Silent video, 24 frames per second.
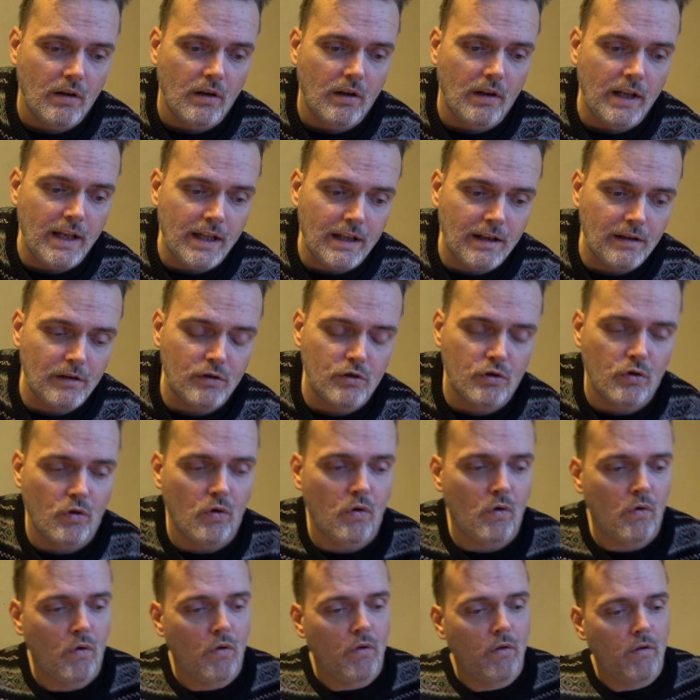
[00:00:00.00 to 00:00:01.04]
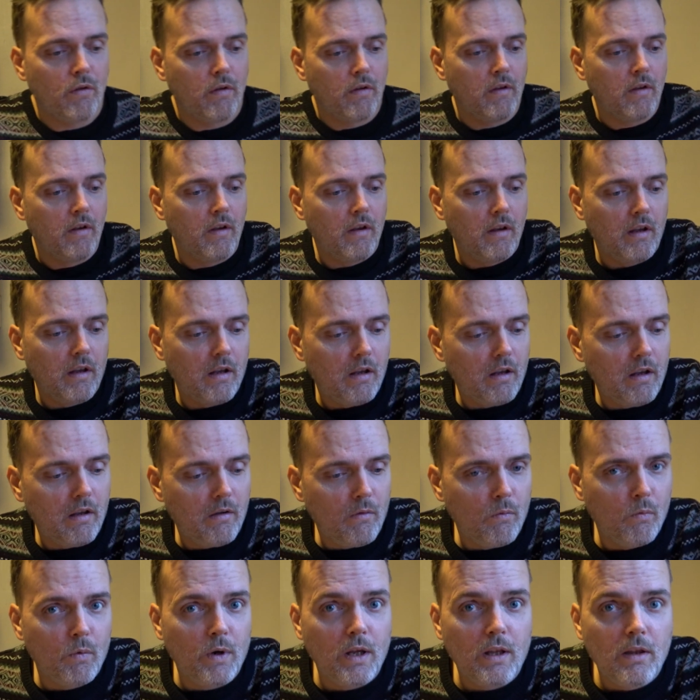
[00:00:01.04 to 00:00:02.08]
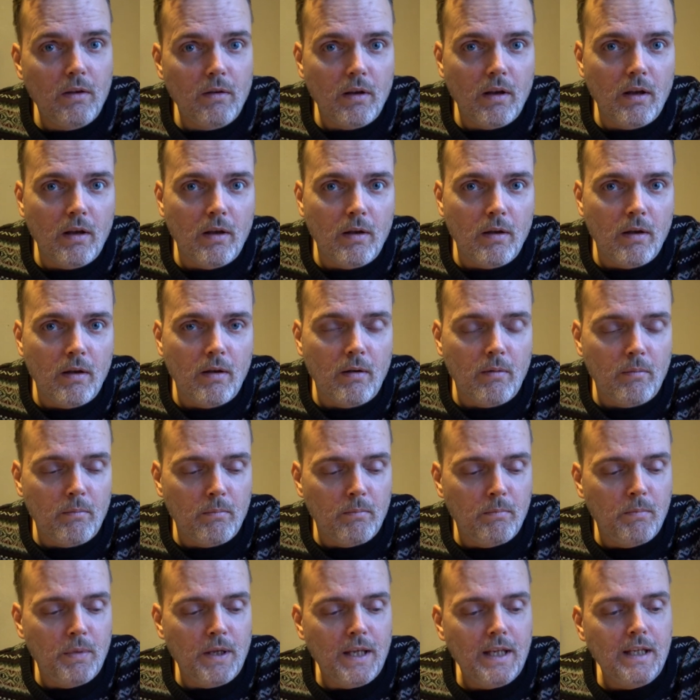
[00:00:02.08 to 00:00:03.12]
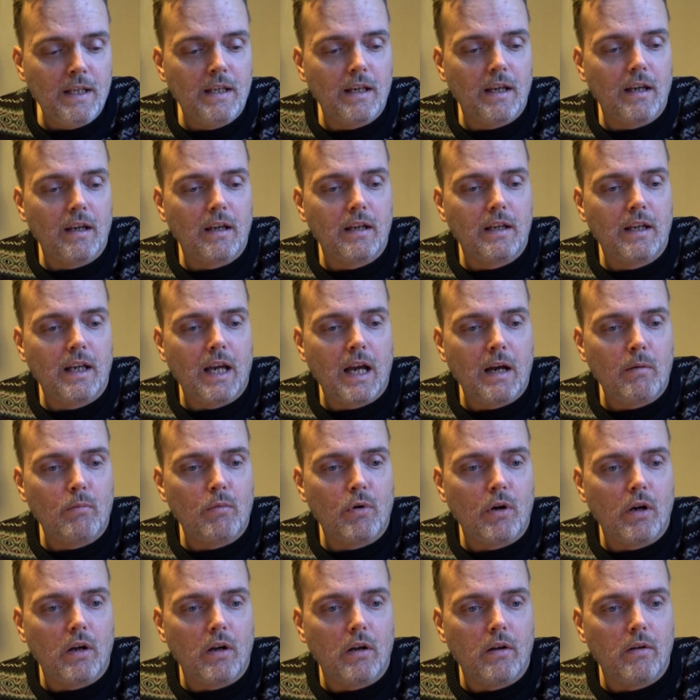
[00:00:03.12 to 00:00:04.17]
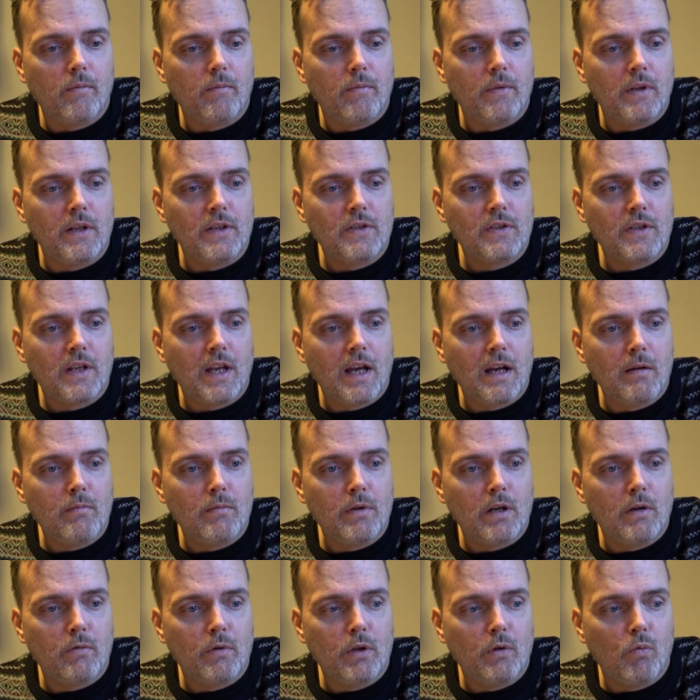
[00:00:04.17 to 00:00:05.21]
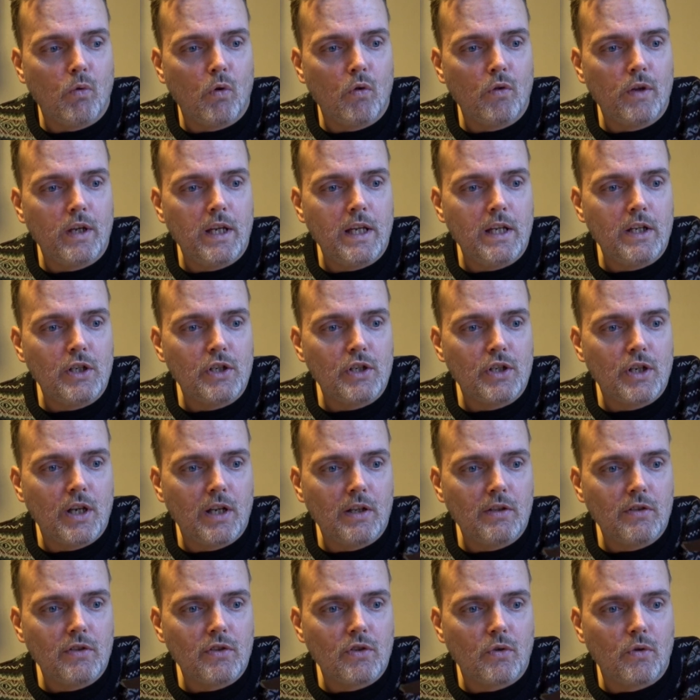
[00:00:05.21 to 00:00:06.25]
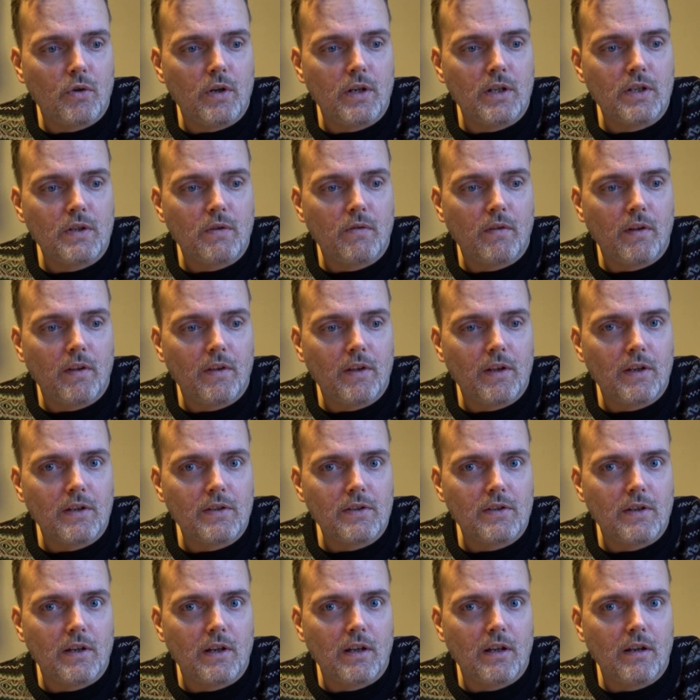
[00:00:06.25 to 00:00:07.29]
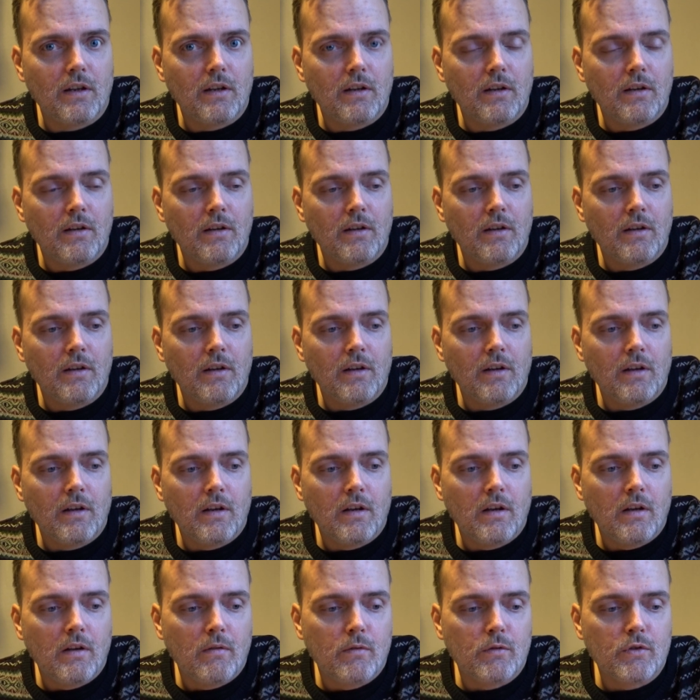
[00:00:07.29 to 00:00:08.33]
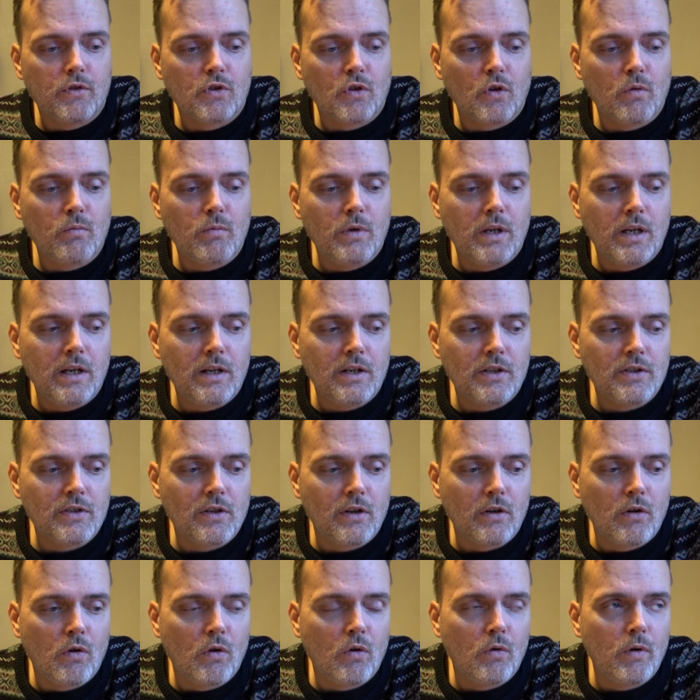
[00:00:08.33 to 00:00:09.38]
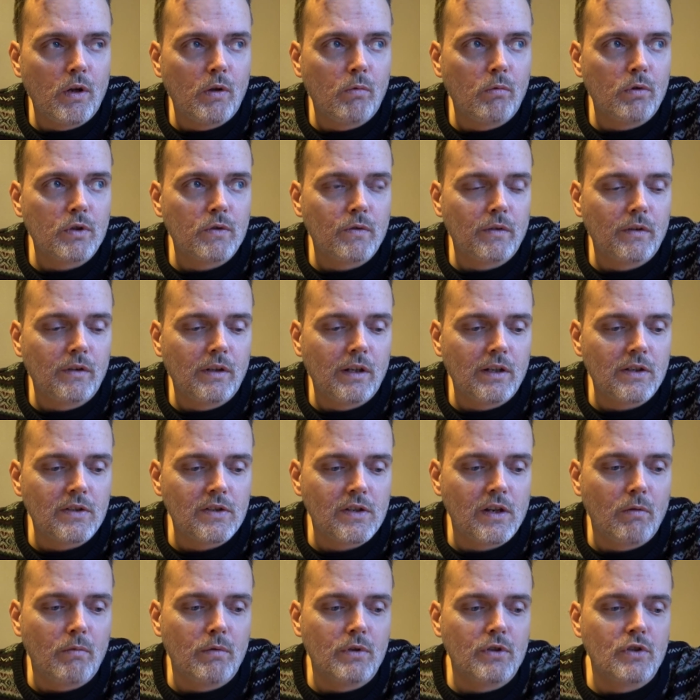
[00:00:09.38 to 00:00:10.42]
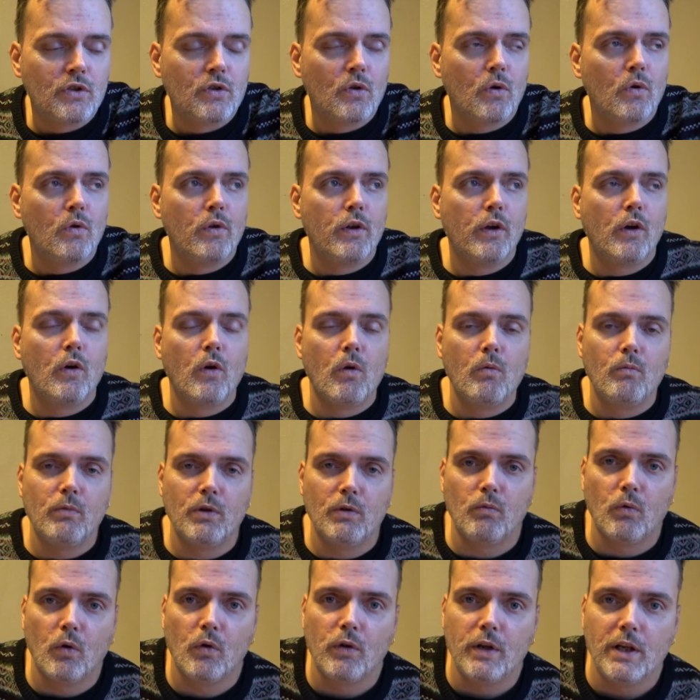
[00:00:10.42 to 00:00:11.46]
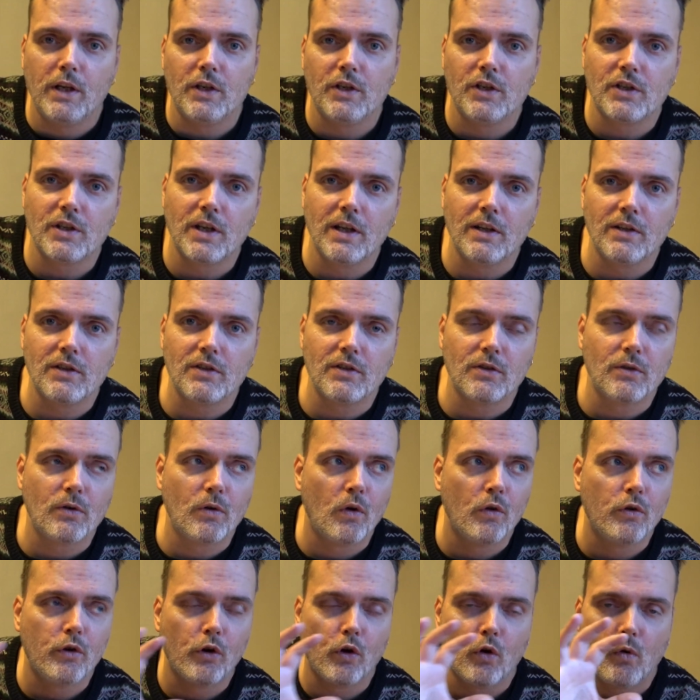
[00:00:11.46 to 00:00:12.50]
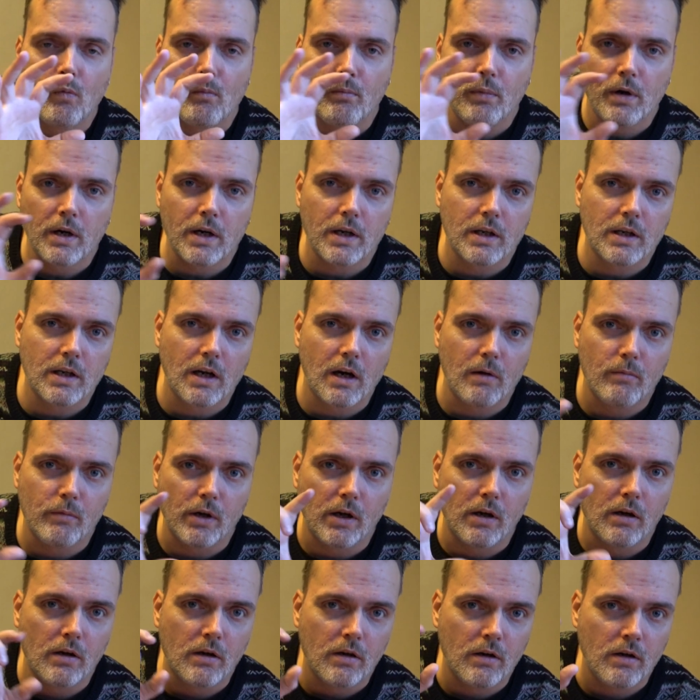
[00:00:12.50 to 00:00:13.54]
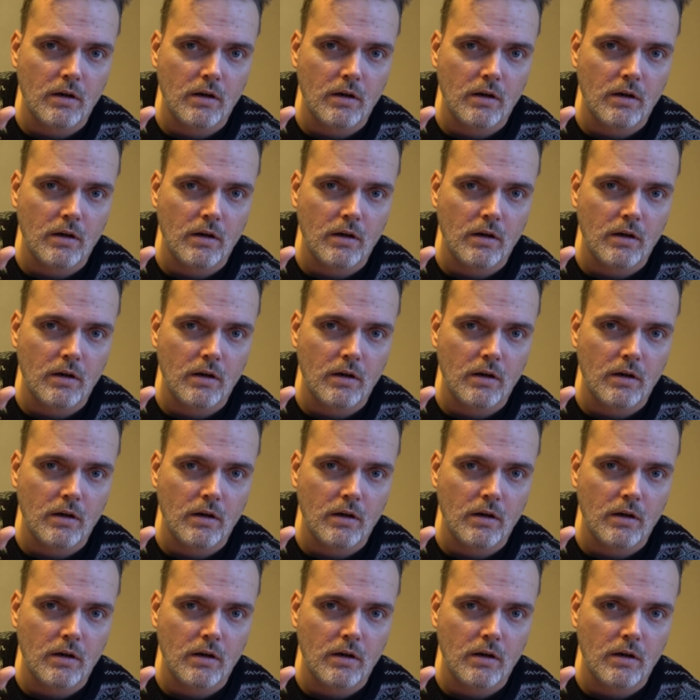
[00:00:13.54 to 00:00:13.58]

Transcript: Little drone with big camera. This camera with 1-inch sensor. It's fantastic. For some years ago, it was fantastic when Sony come with 1-inch sensor on your compact camera.